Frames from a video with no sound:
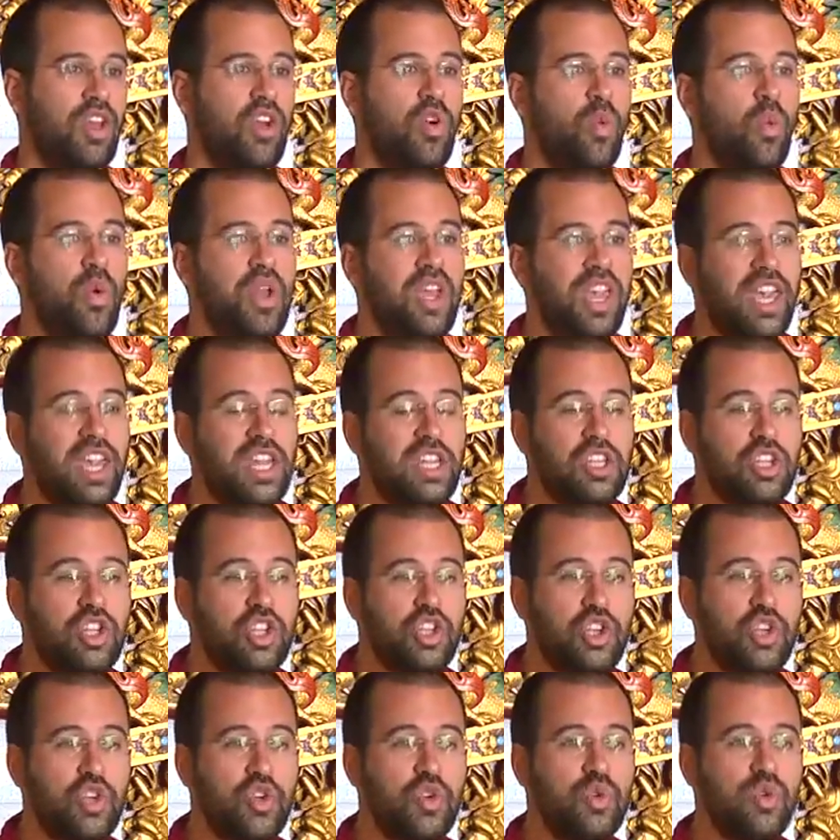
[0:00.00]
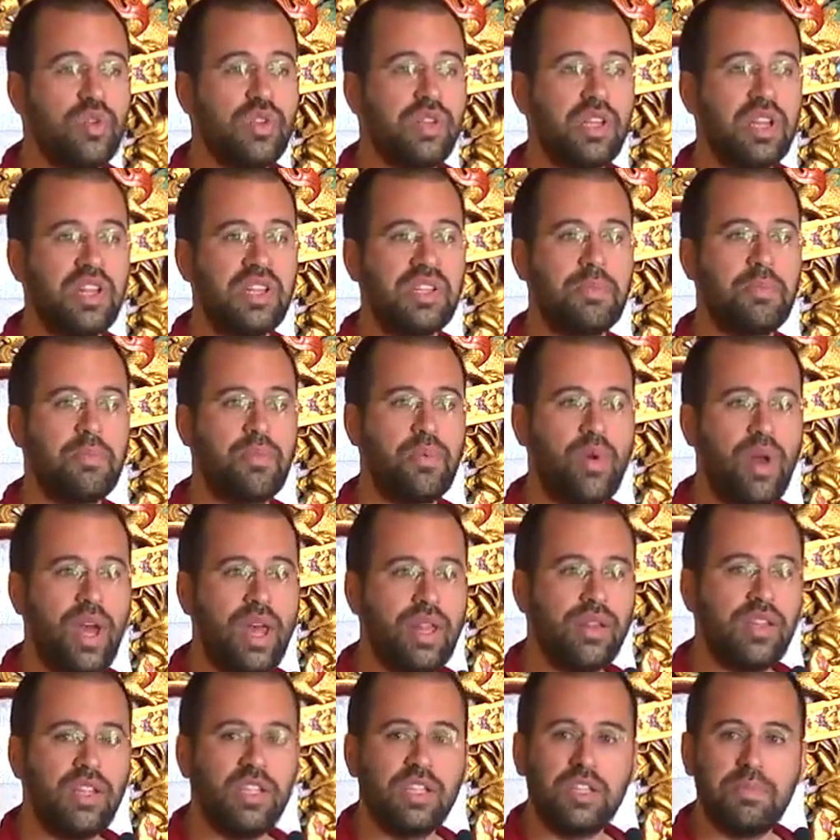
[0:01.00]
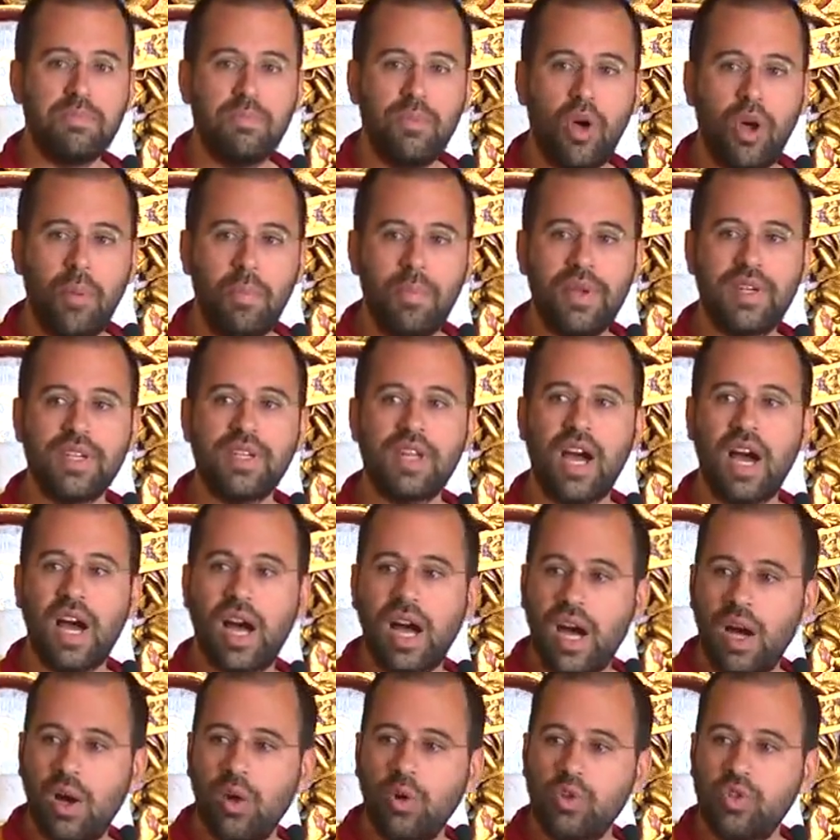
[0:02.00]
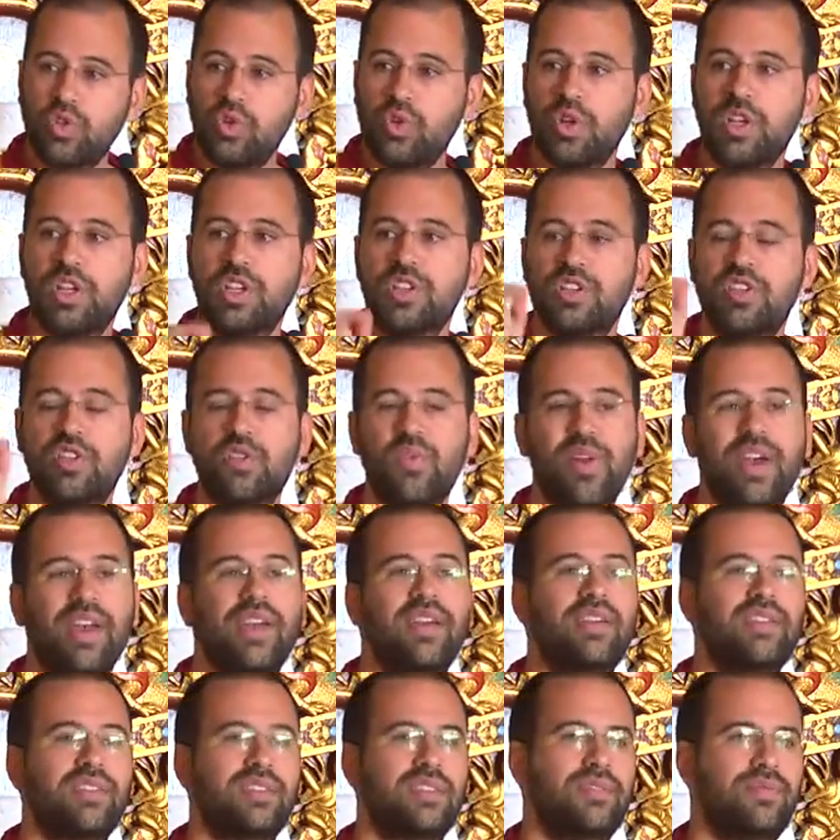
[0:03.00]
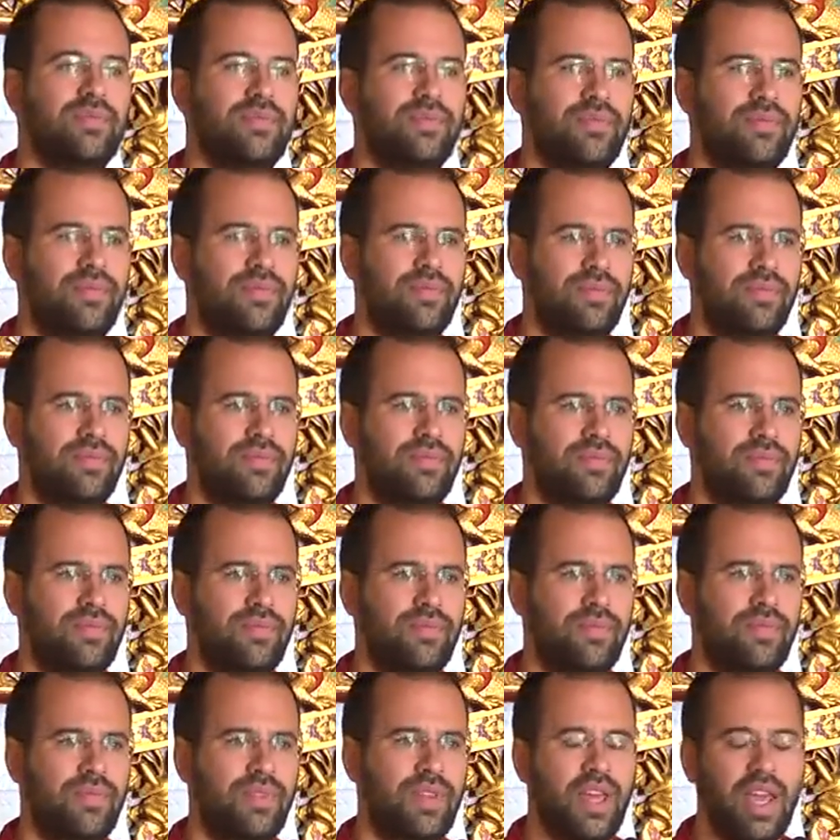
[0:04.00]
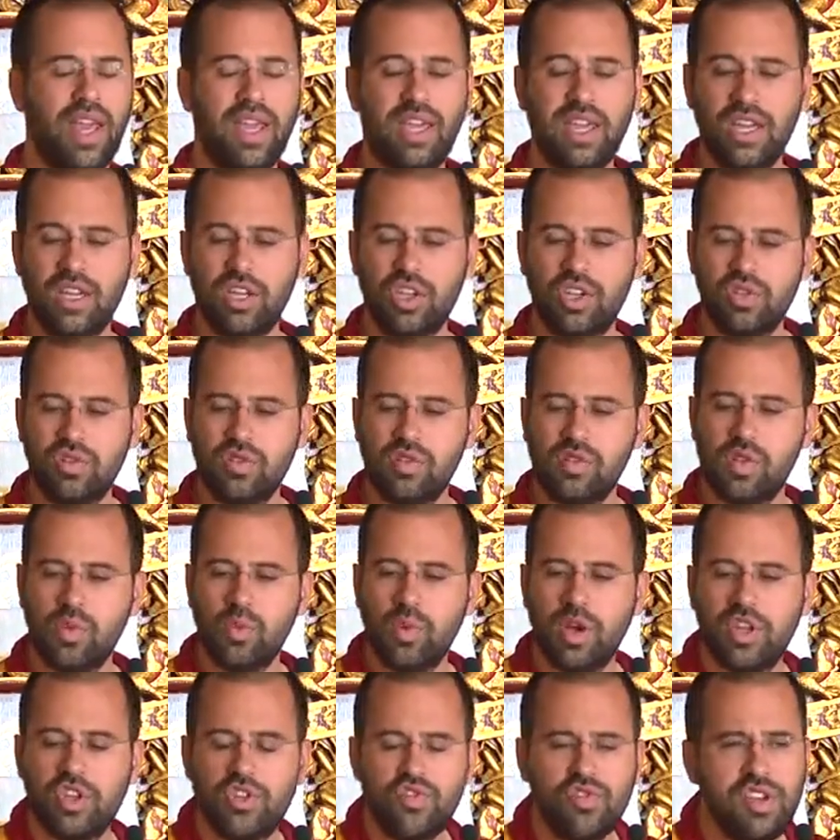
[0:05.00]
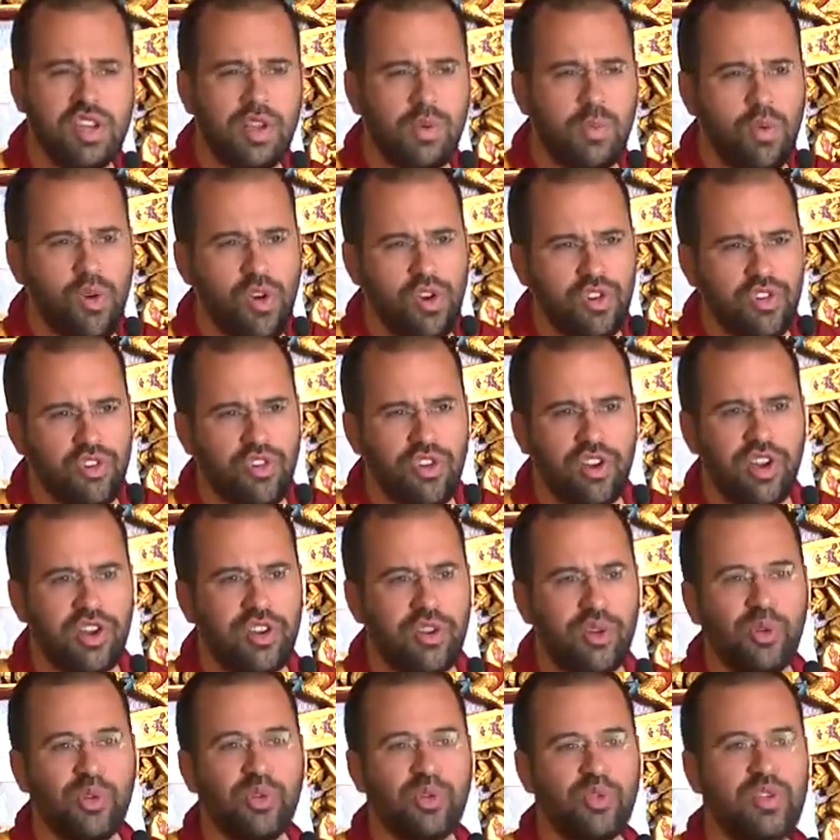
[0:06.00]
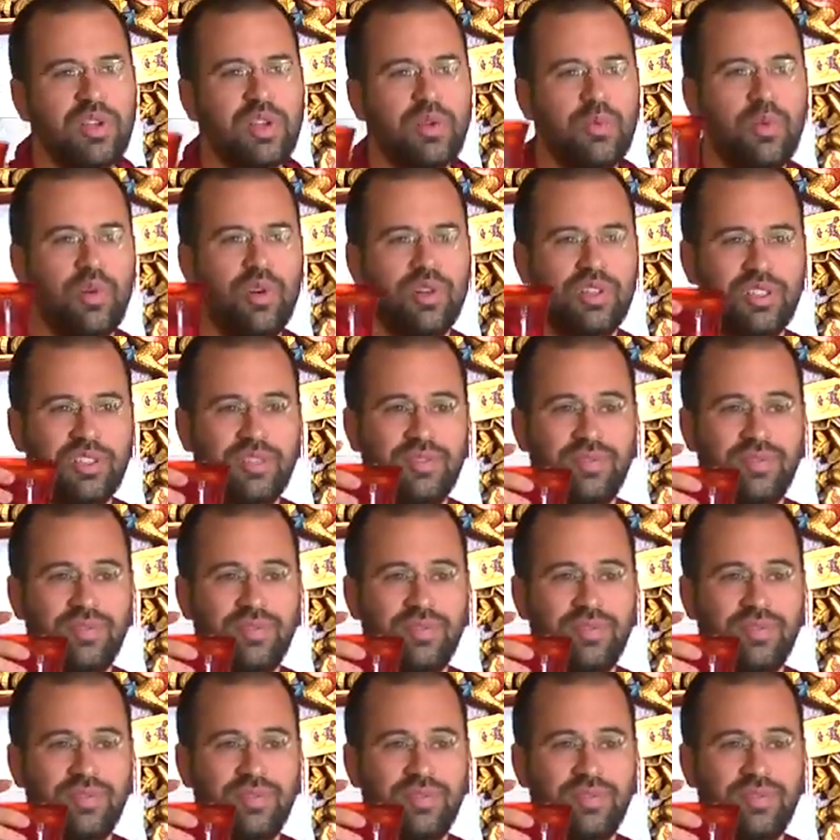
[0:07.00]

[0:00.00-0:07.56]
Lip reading: We can choose in the present moment how to interact. I can choose, do I drink water or I don't drink water?